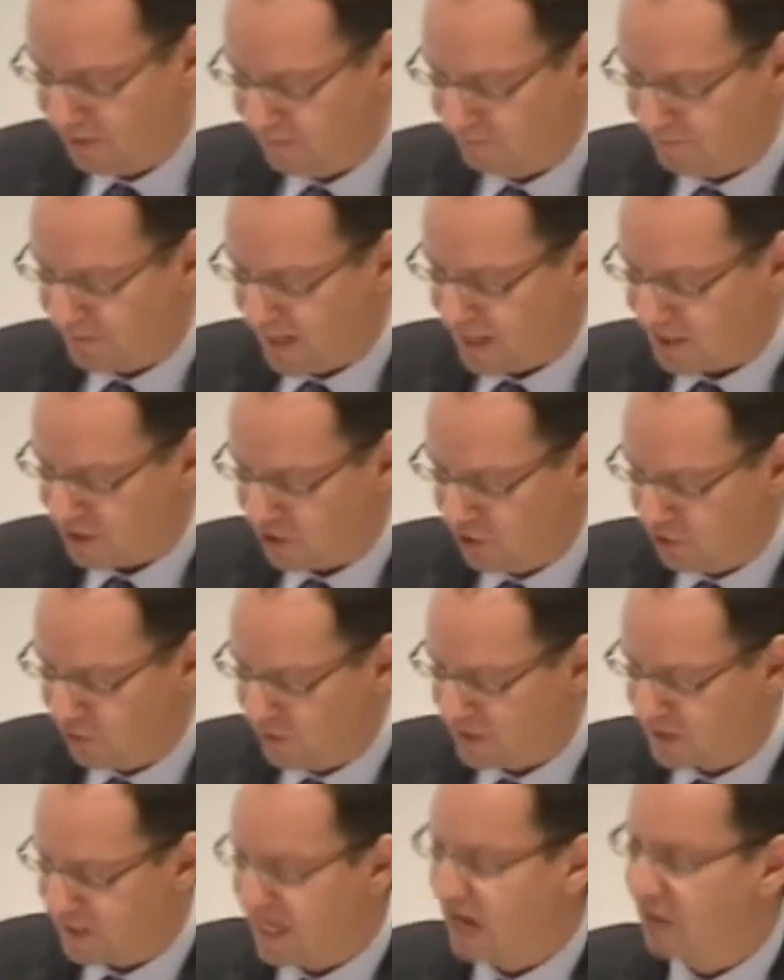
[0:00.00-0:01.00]
That too
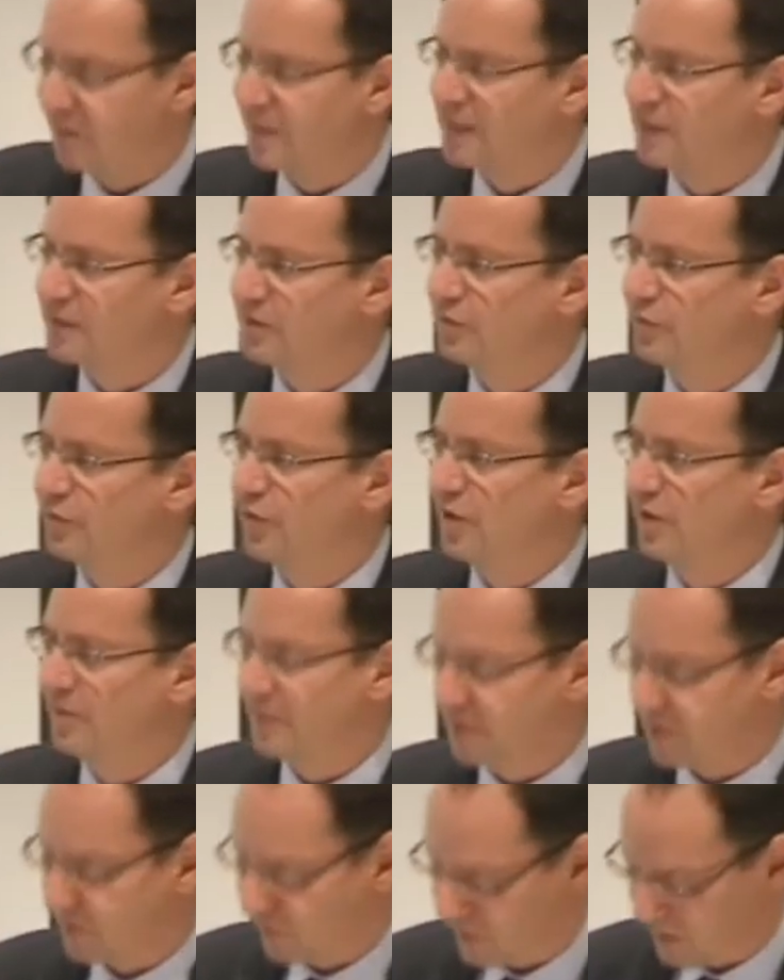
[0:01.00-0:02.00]
has now been confirmed
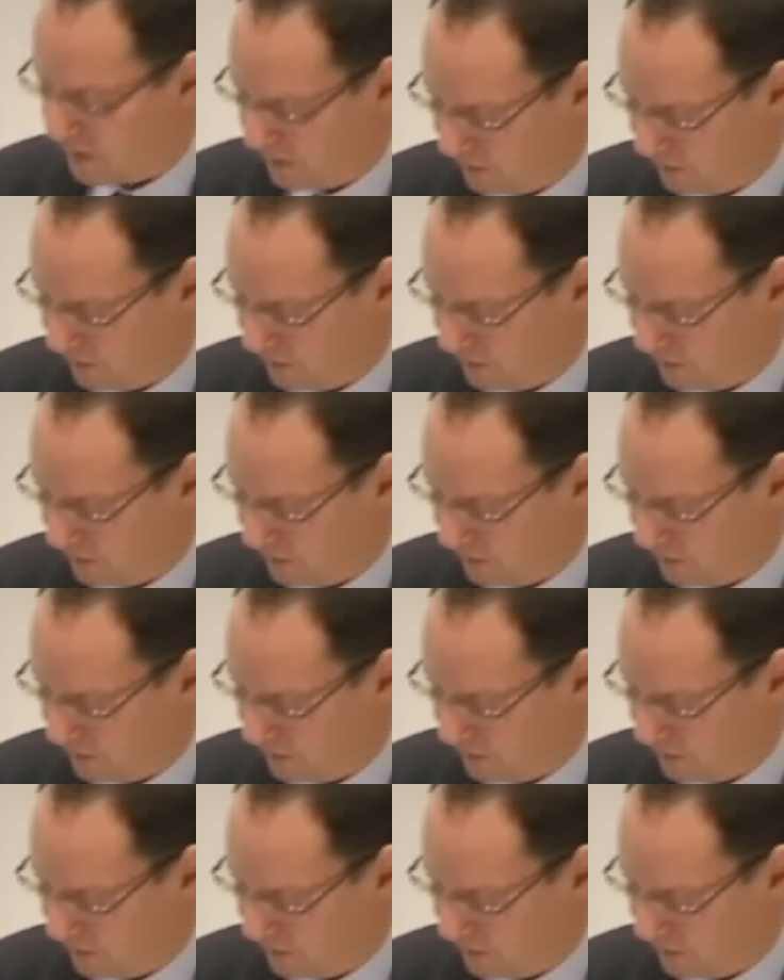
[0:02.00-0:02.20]
as a result